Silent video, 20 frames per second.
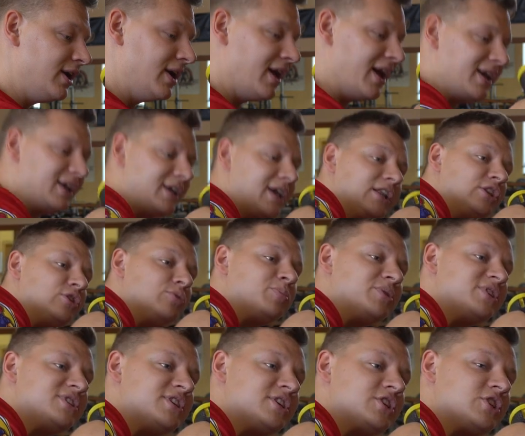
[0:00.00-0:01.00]
and get to
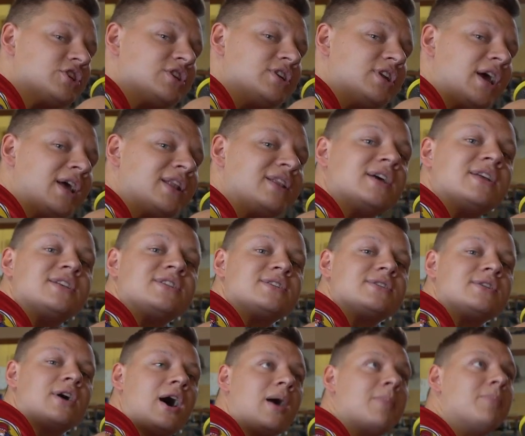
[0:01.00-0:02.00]
position and then
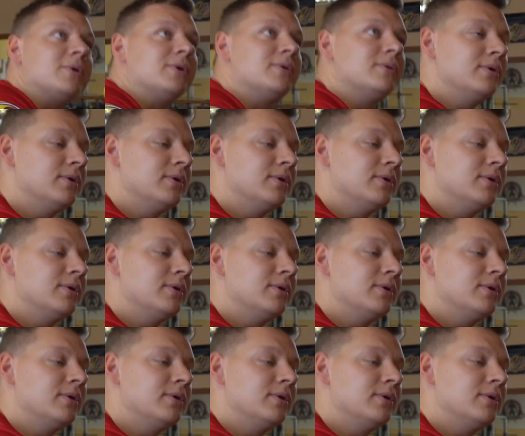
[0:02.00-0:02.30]
stop.